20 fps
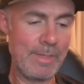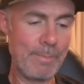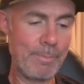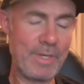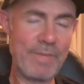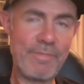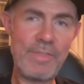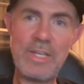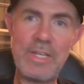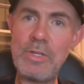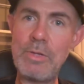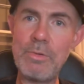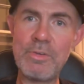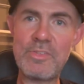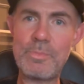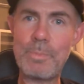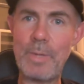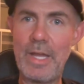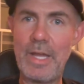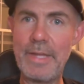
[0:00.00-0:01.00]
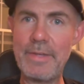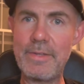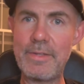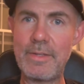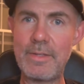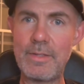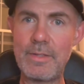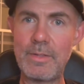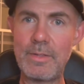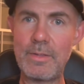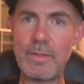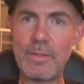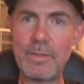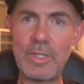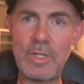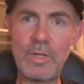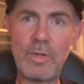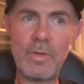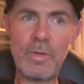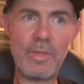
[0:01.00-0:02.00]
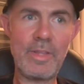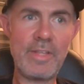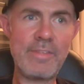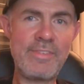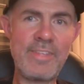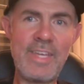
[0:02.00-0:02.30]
But if they do respond, let's